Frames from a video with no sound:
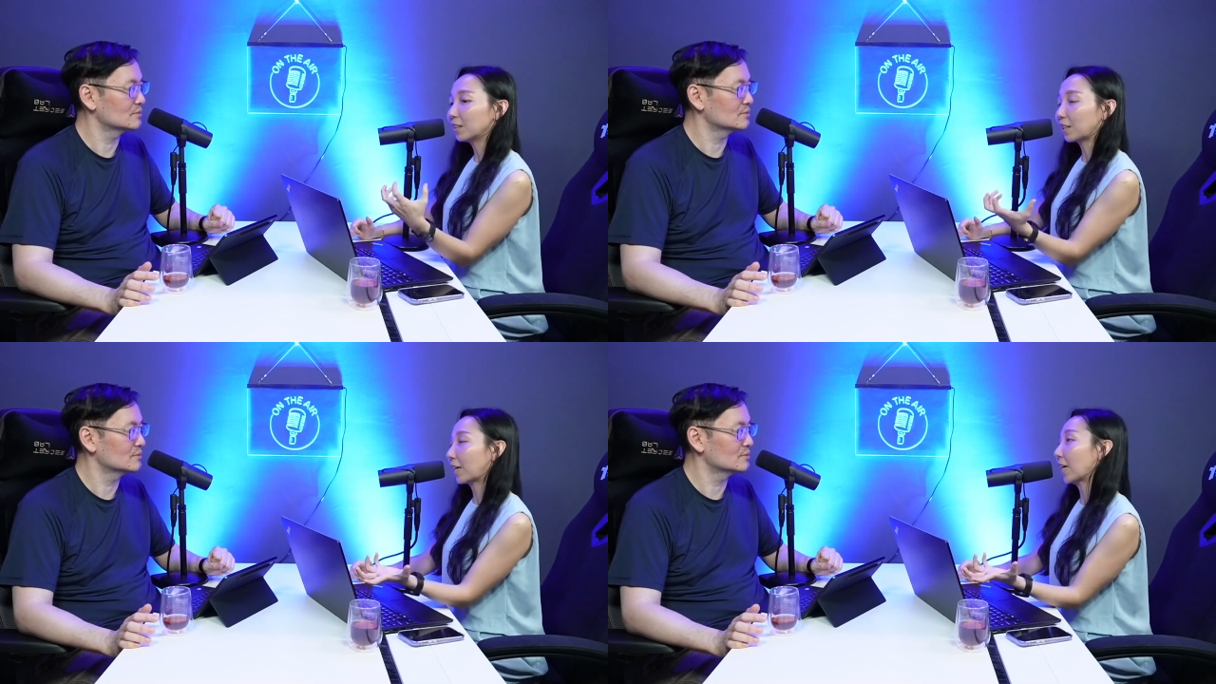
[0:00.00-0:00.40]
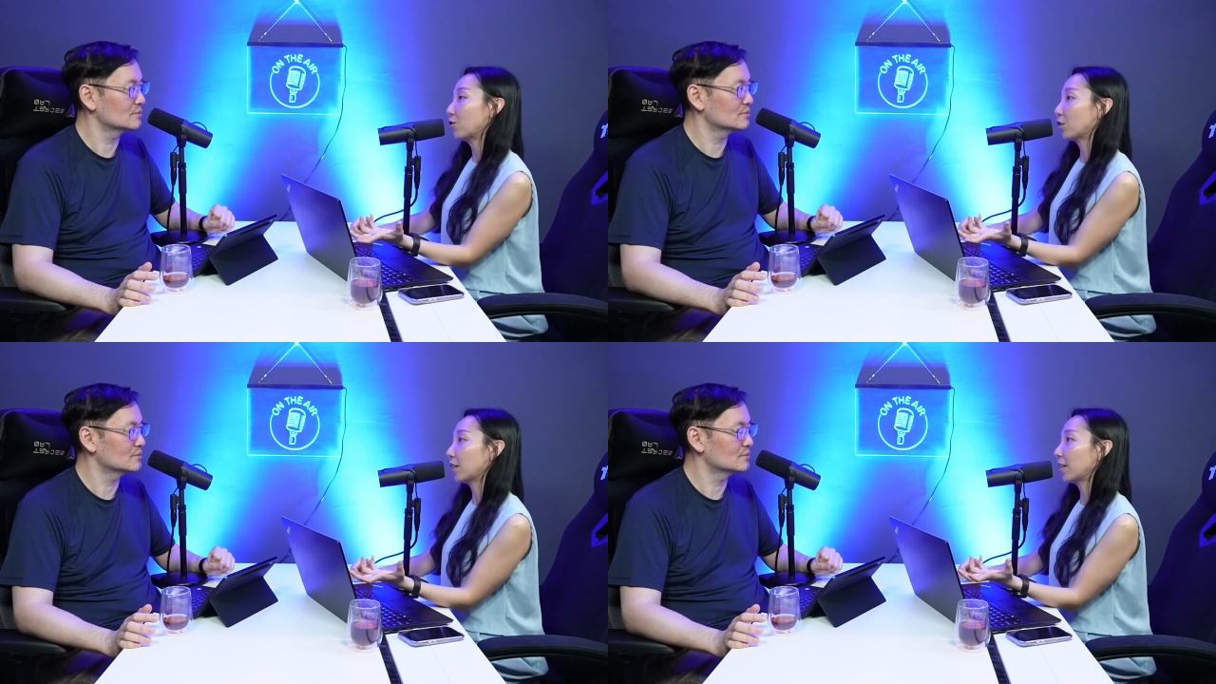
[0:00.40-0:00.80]

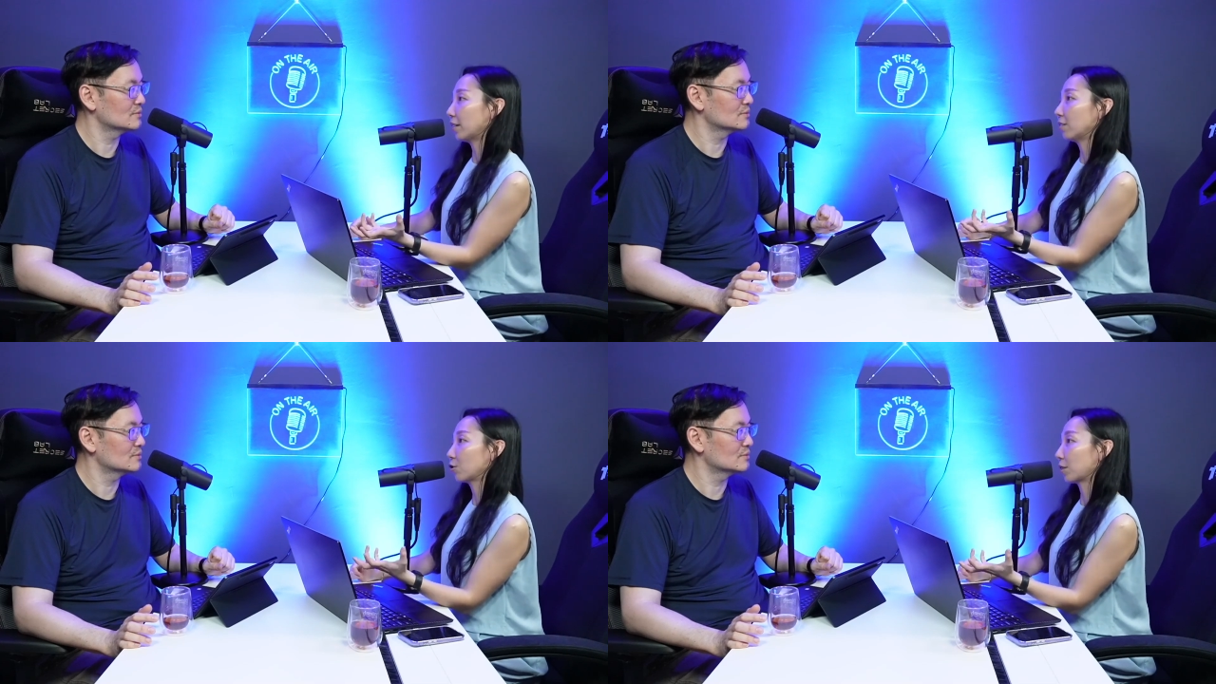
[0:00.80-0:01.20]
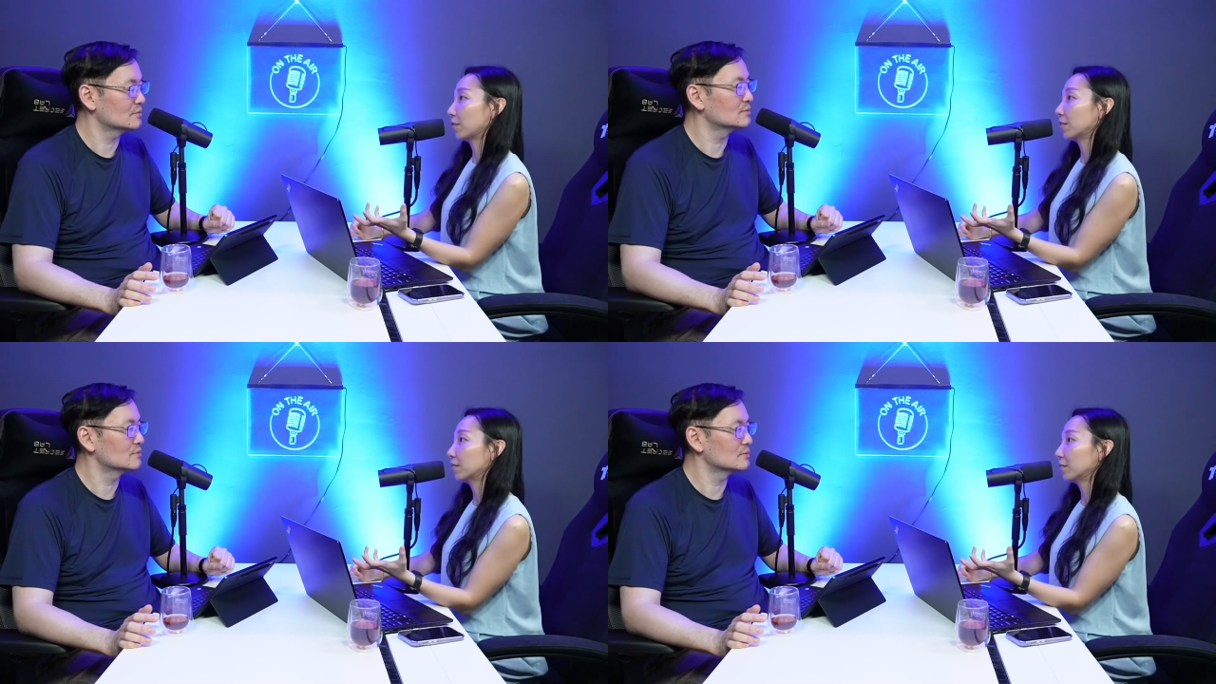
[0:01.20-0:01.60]
Speaker 1: KJ and
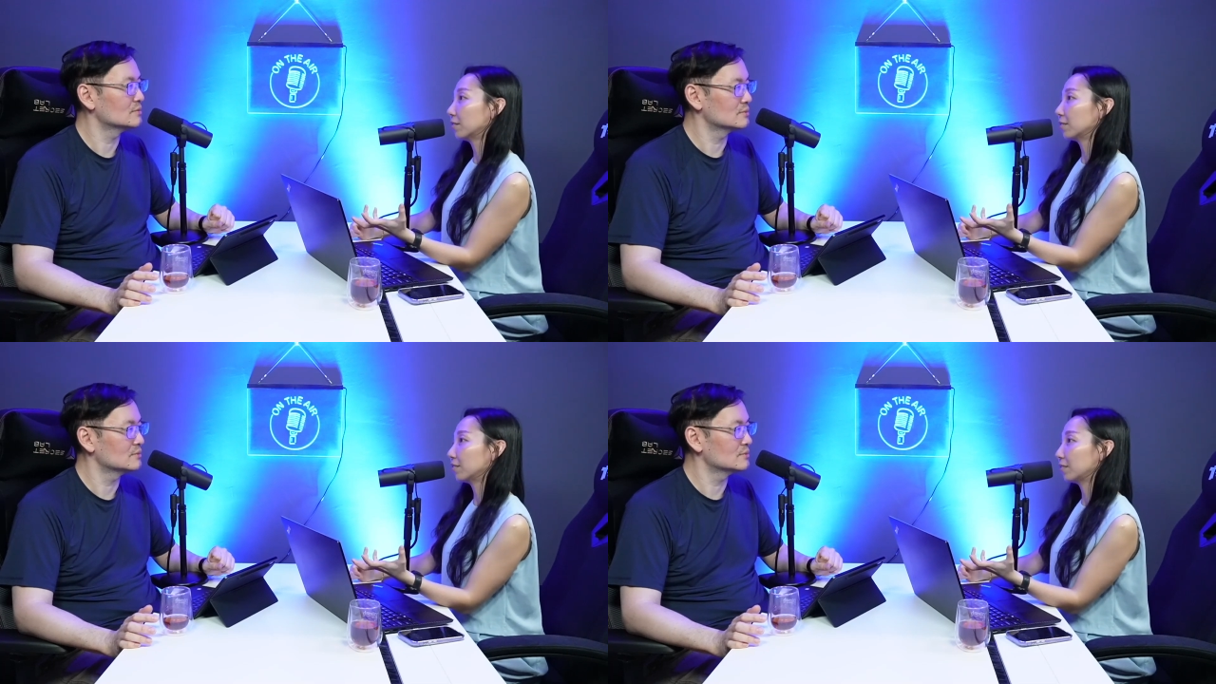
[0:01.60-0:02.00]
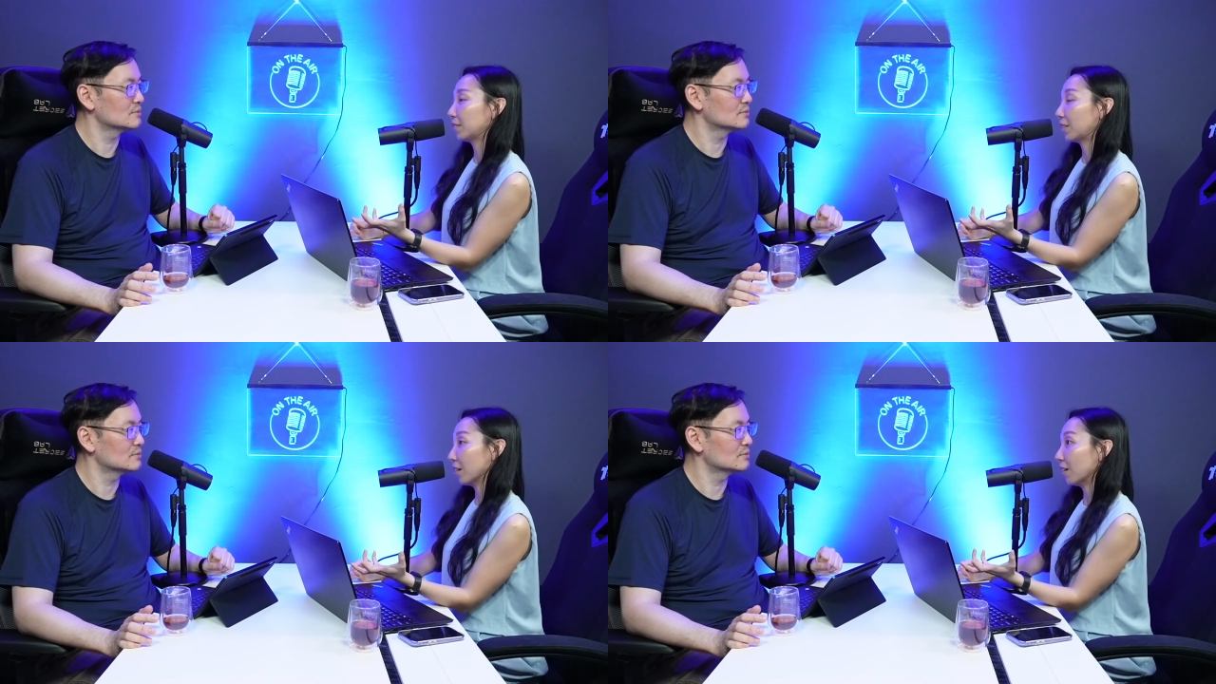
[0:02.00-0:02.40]
Shahril
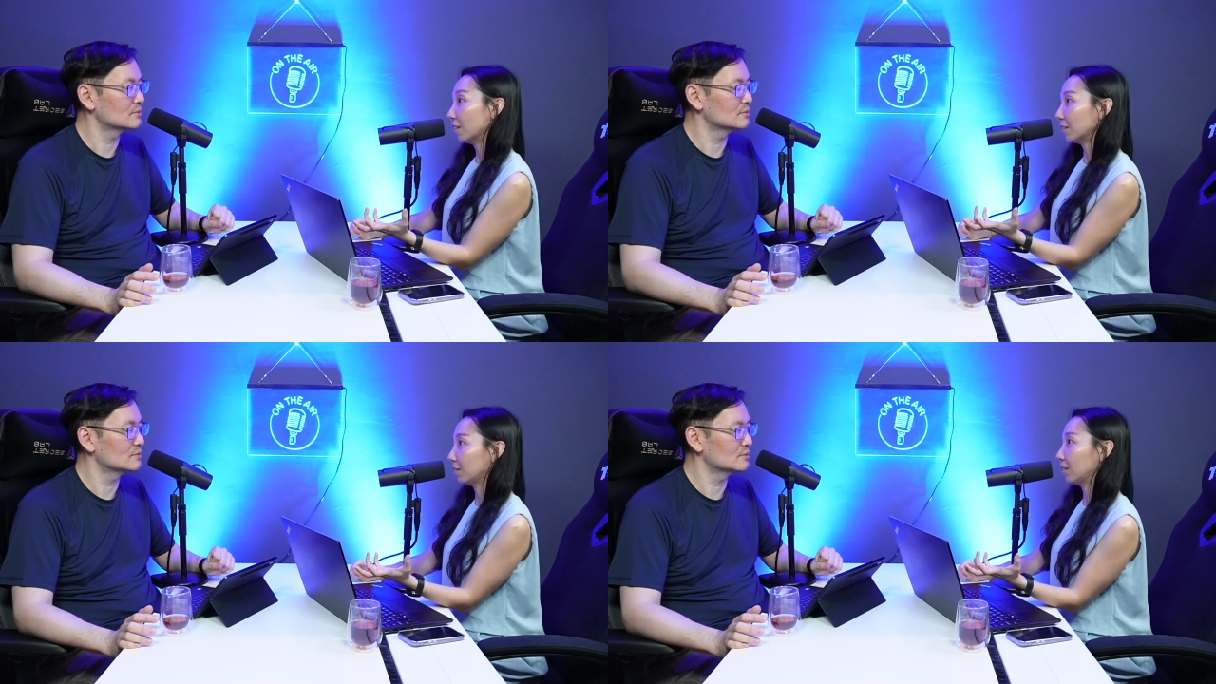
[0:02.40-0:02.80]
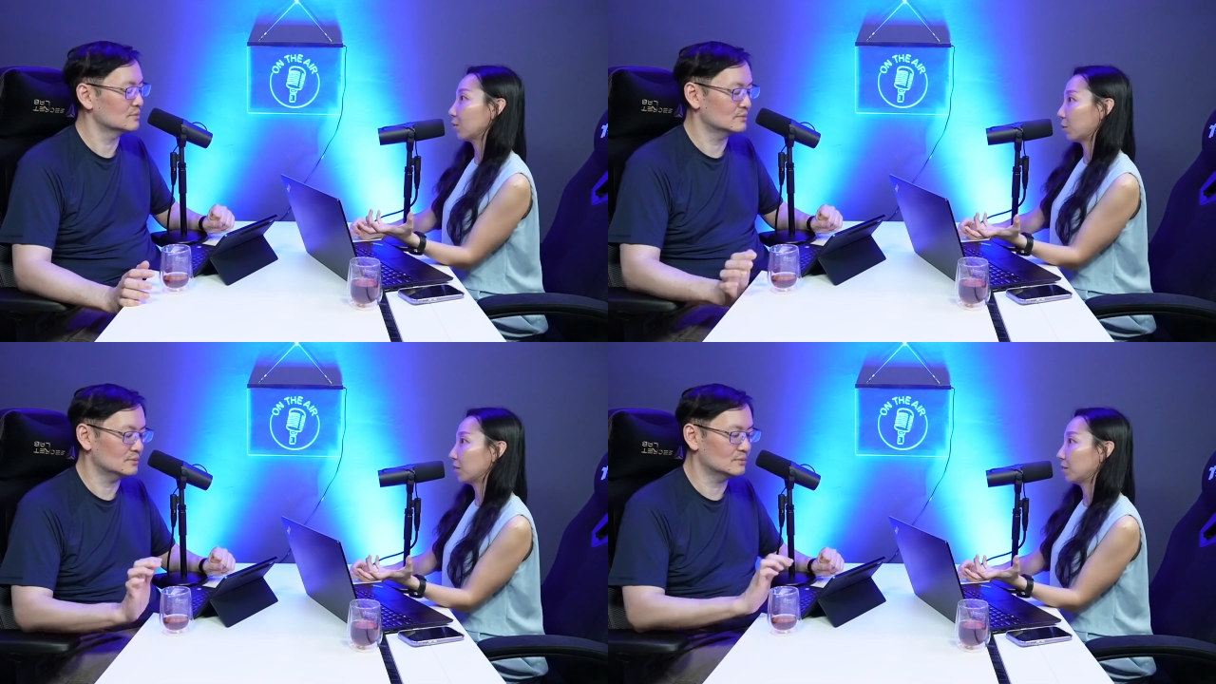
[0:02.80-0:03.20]
they are indeed
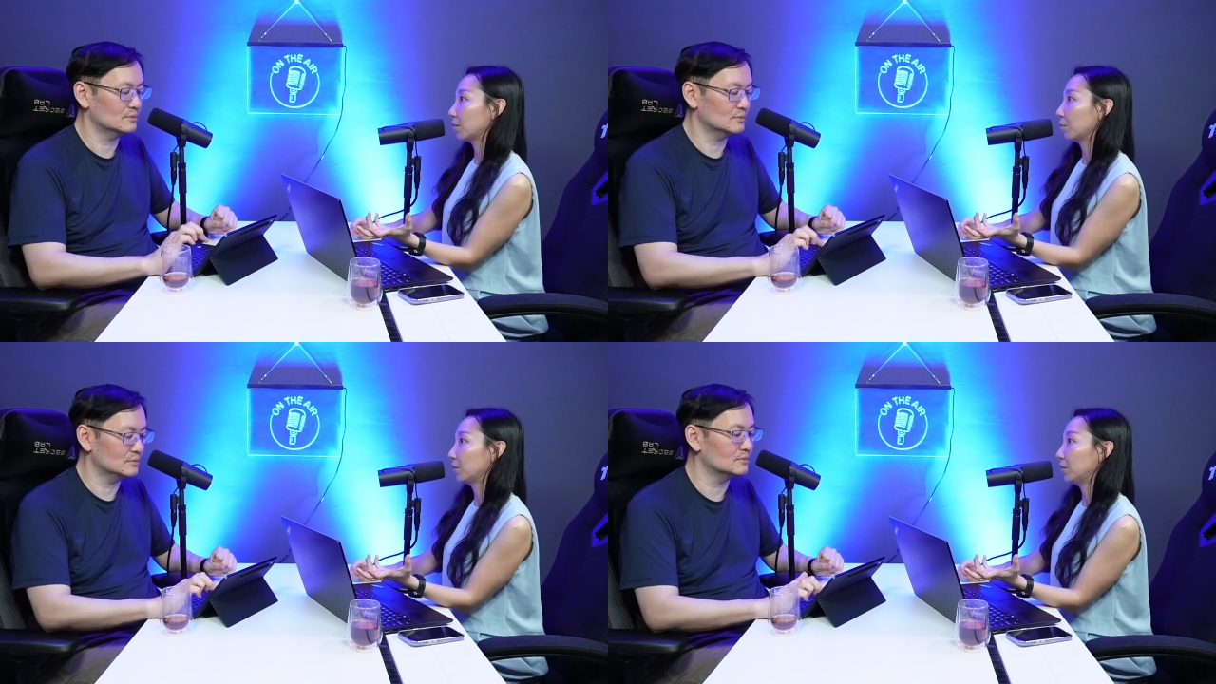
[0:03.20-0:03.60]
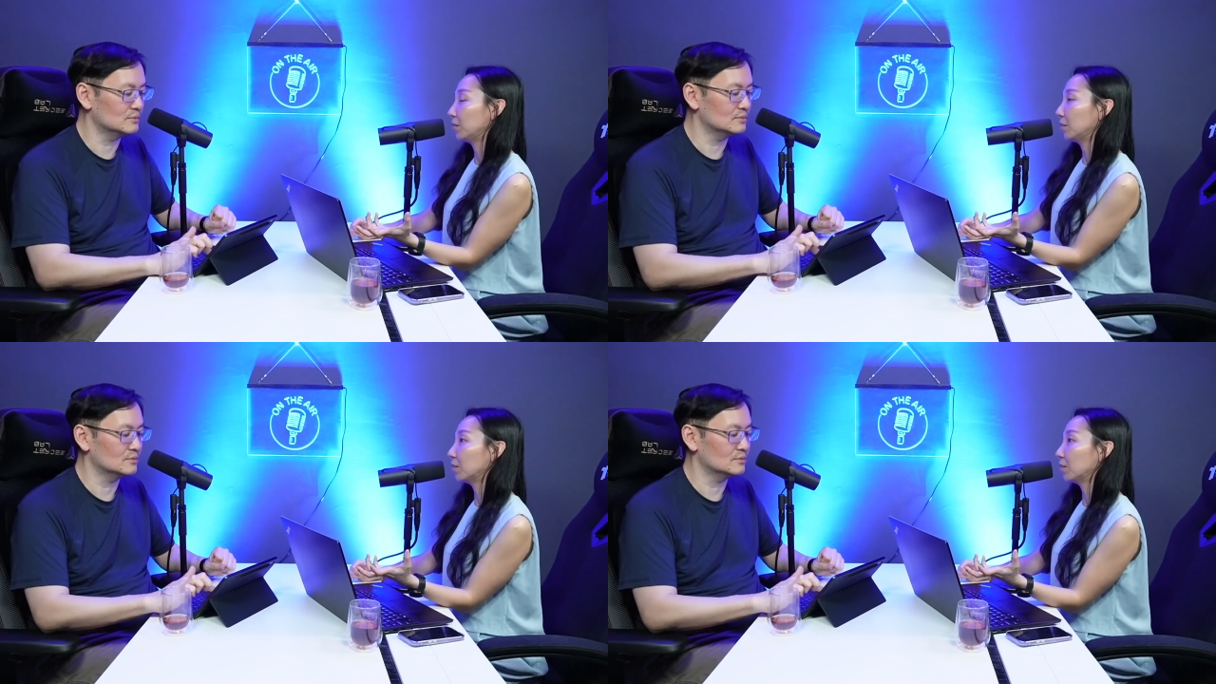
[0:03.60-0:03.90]
quite disciplined mm. in